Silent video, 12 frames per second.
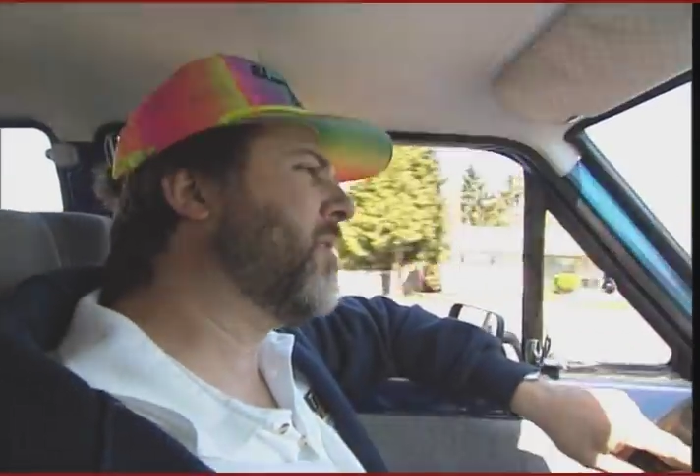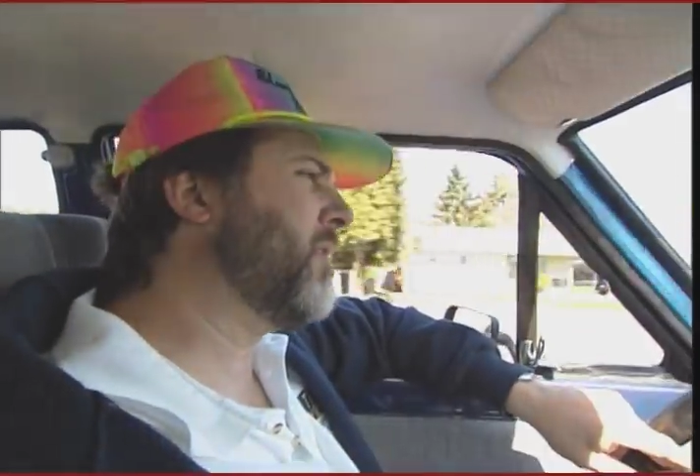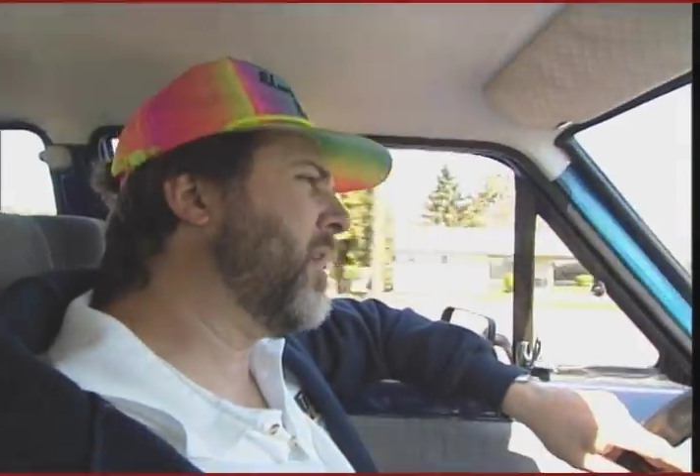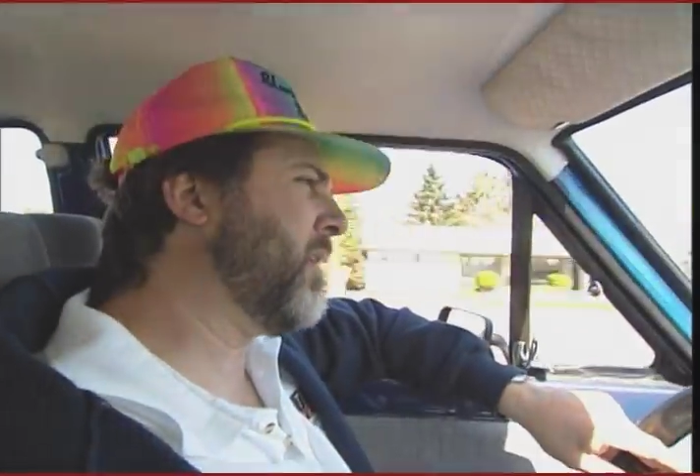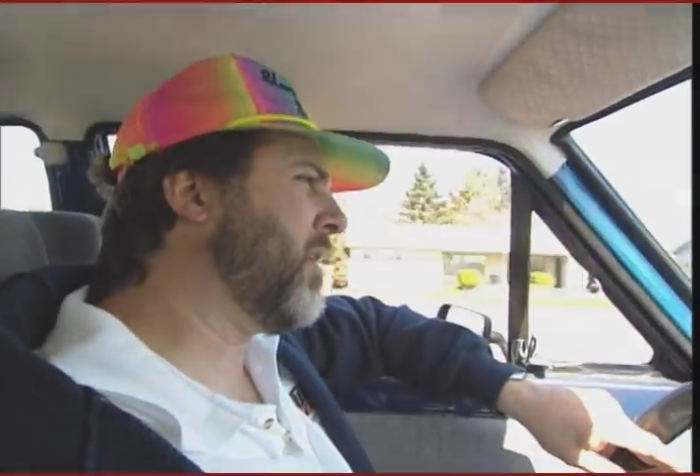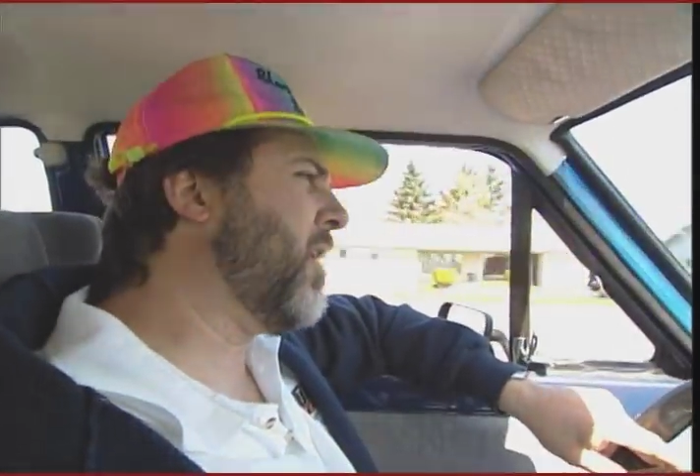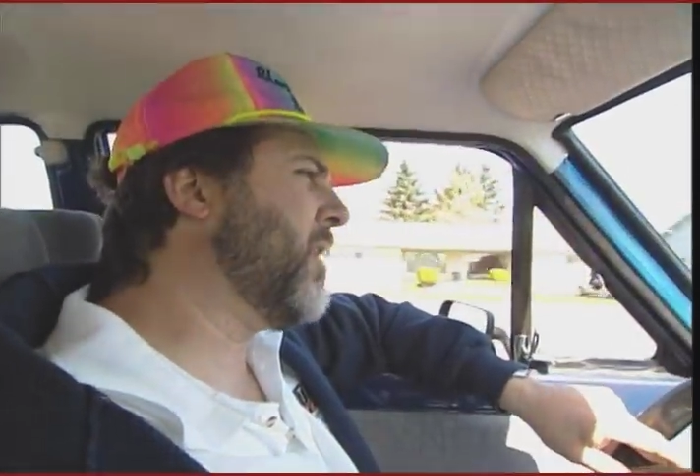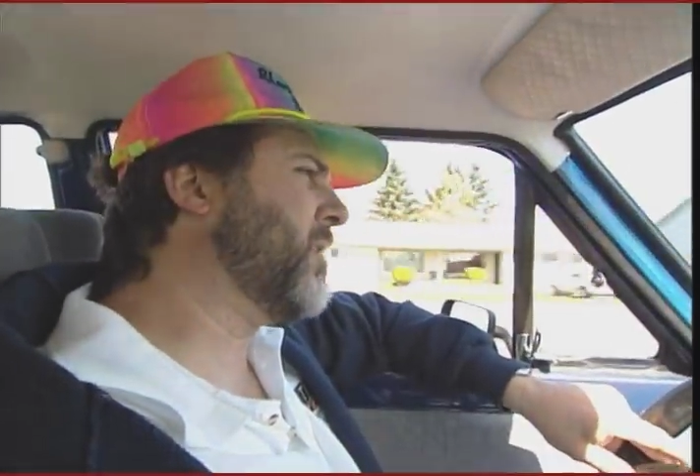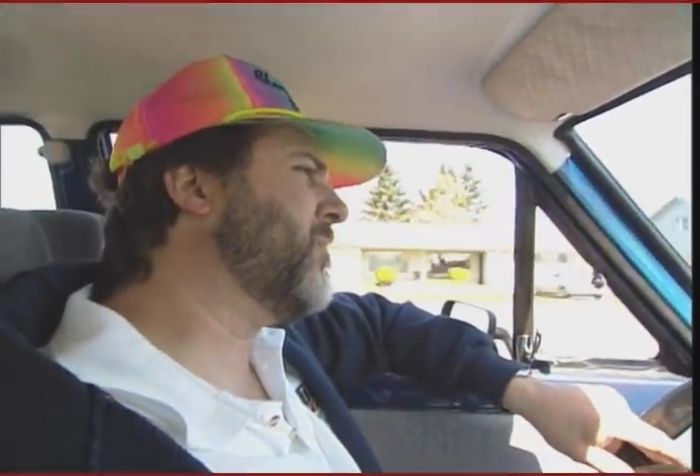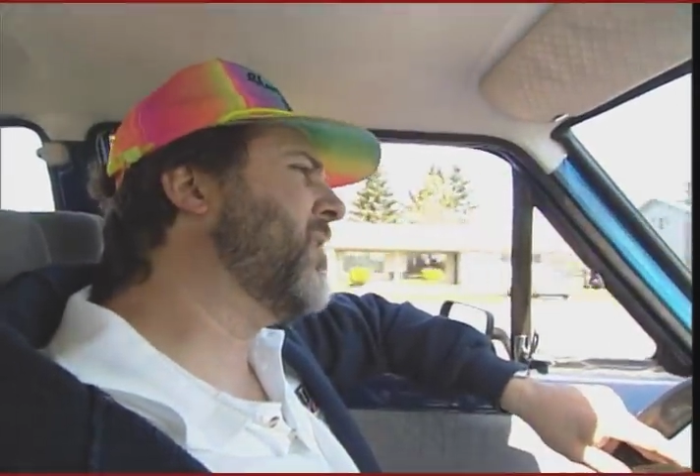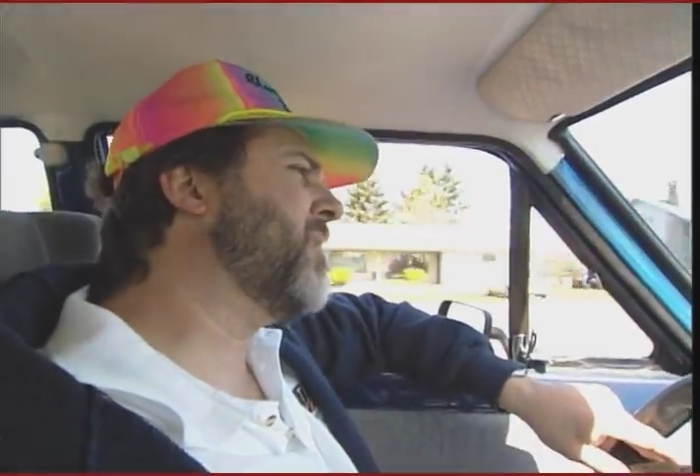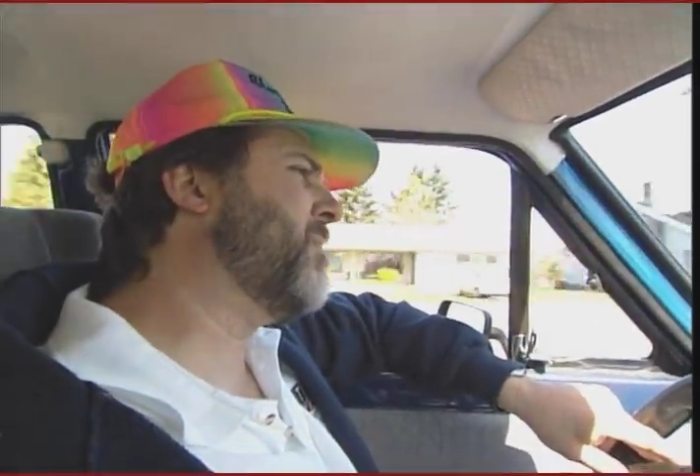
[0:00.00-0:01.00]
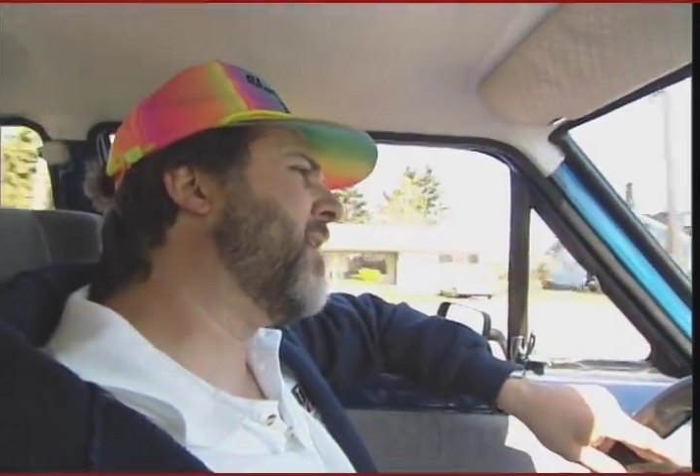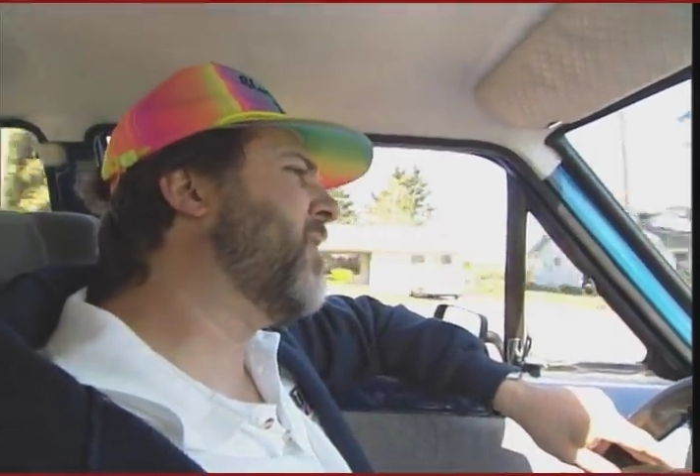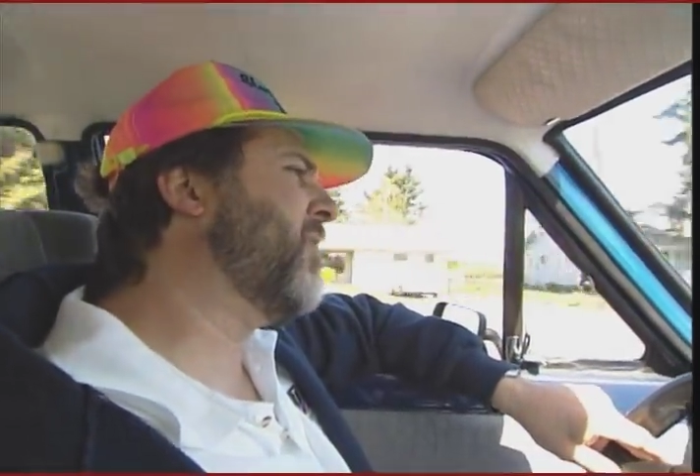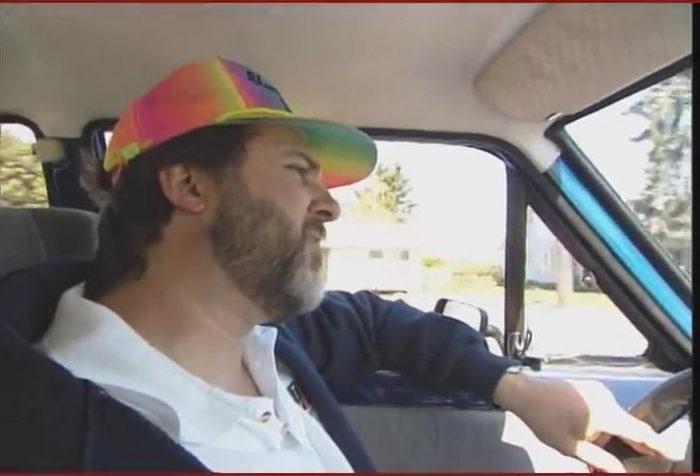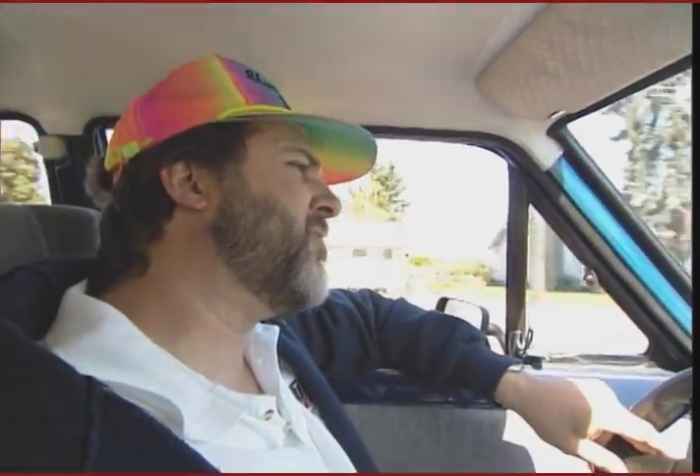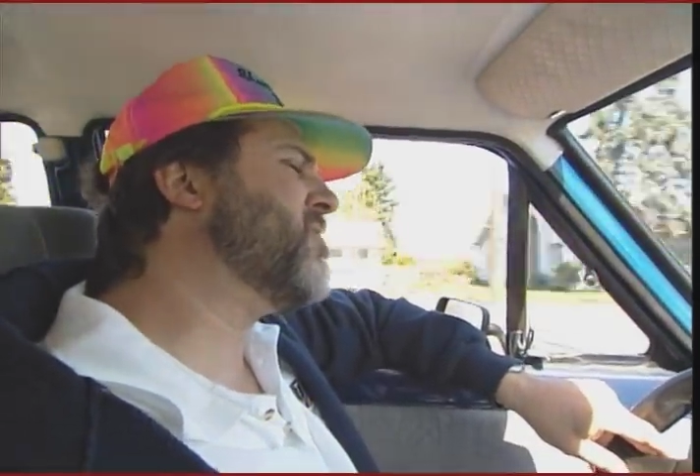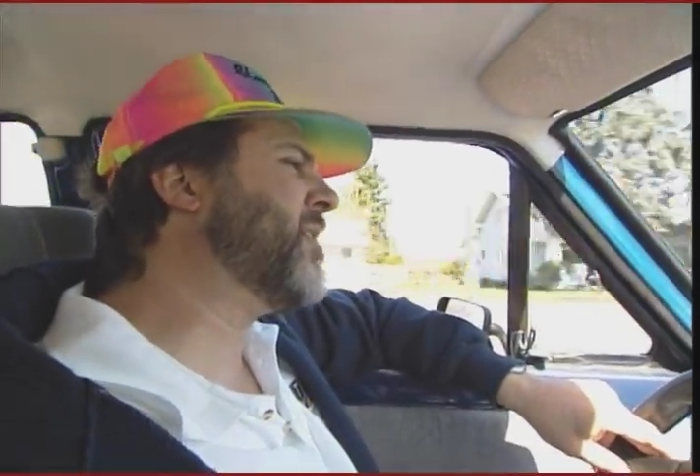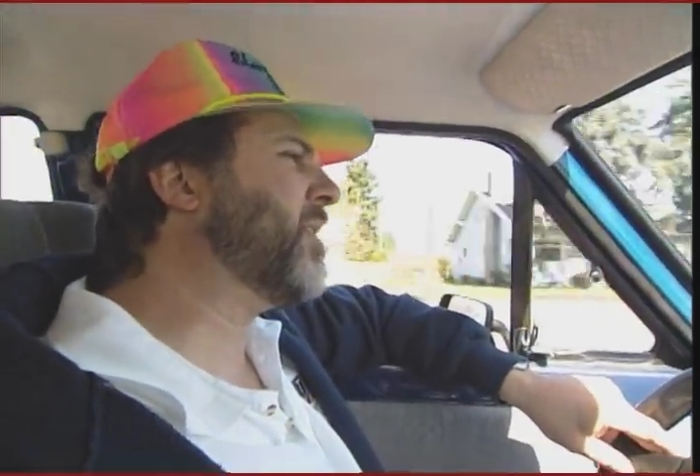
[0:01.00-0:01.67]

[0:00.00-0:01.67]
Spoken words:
It cost me about 30